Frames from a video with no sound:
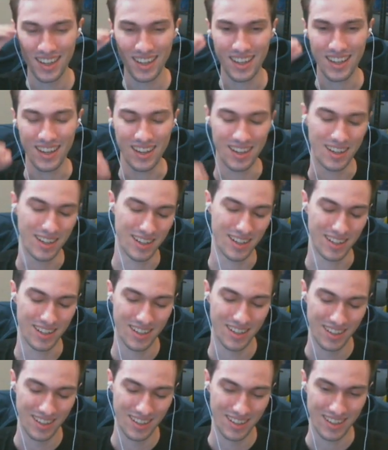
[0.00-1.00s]

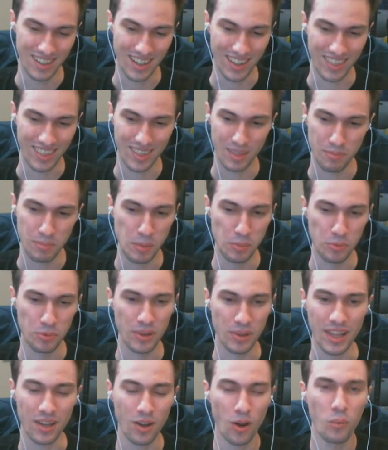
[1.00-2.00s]
and the people were
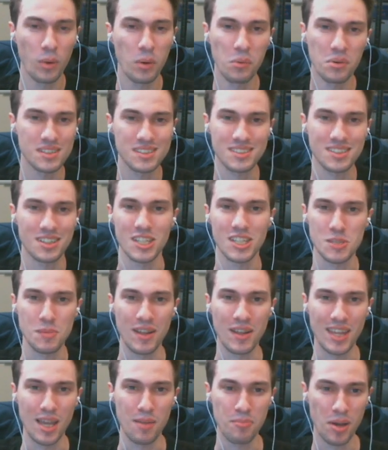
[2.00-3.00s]
like, "Oh, we weren't serious
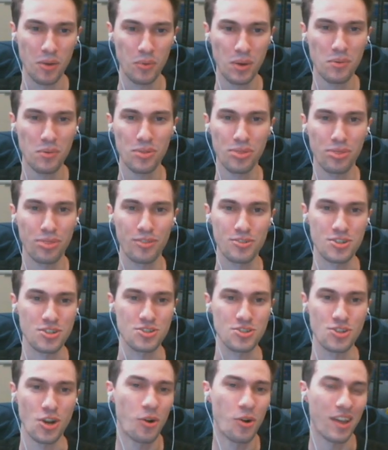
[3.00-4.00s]
about that bet. We were just
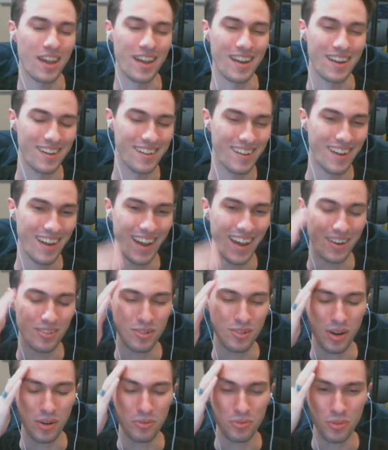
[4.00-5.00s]
joking." And
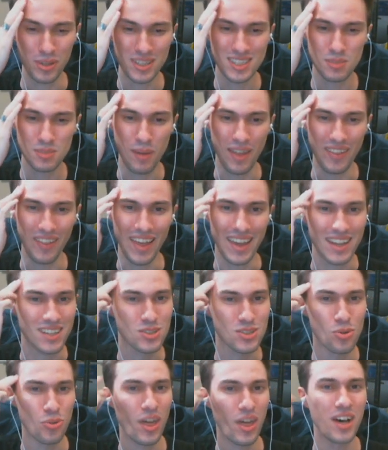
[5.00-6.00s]
we'd spent like
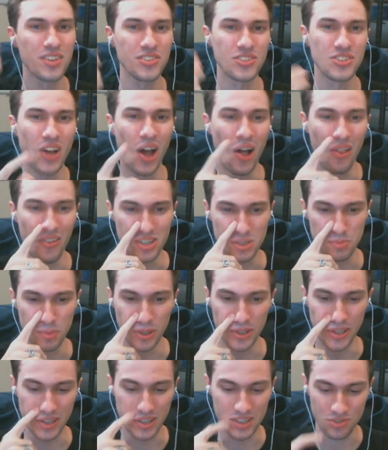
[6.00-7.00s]
$2,000
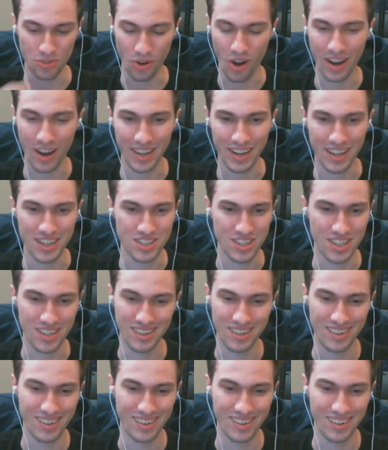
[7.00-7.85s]
building this rocket engine.